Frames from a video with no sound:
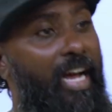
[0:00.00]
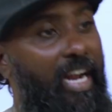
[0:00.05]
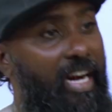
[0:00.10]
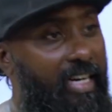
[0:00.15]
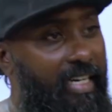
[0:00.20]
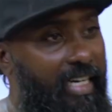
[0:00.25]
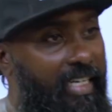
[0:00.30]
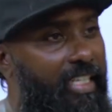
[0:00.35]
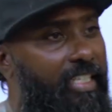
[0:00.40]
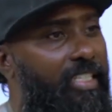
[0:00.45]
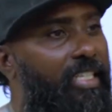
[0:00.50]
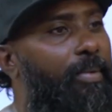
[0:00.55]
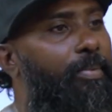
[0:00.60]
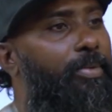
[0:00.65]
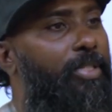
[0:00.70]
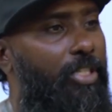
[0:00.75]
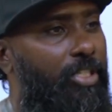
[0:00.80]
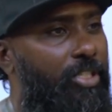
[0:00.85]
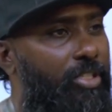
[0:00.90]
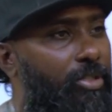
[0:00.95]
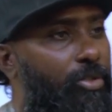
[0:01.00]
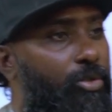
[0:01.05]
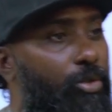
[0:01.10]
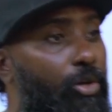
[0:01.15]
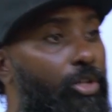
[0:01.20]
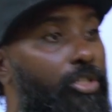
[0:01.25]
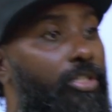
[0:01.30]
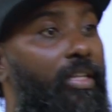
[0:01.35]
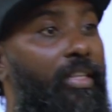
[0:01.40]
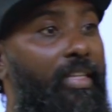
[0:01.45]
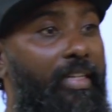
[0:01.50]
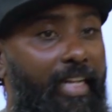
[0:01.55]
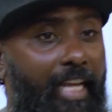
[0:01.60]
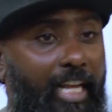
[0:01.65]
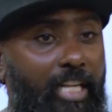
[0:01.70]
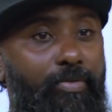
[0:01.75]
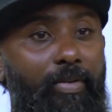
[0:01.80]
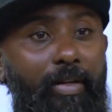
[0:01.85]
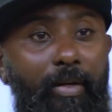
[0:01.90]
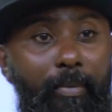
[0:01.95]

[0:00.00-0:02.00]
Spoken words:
and read the scriptures? Those are the days